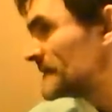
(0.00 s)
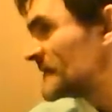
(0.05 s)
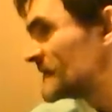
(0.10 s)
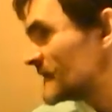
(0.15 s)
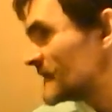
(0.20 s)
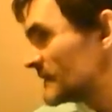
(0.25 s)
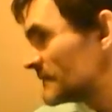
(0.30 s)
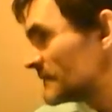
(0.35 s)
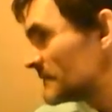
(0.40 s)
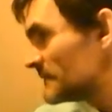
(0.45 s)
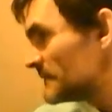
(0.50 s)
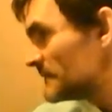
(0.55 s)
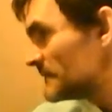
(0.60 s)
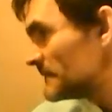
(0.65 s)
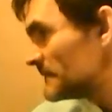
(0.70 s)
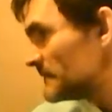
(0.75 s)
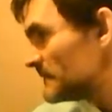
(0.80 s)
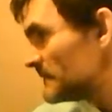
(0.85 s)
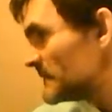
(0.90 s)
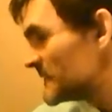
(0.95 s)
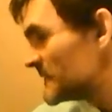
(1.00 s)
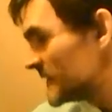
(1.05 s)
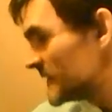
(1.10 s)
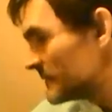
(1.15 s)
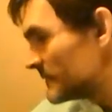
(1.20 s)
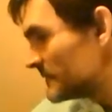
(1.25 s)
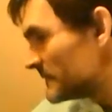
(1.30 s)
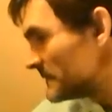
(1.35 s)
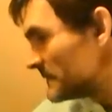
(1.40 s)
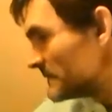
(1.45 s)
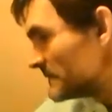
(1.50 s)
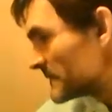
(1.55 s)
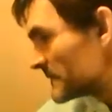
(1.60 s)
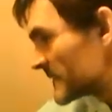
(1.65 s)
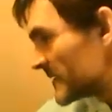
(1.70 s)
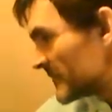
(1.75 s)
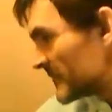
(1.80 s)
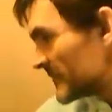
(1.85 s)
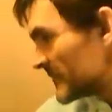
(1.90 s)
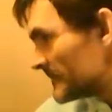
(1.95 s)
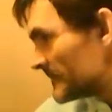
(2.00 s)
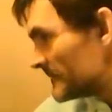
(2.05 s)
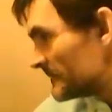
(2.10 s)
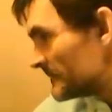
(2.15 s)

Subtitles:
Jump. Jump. Come on.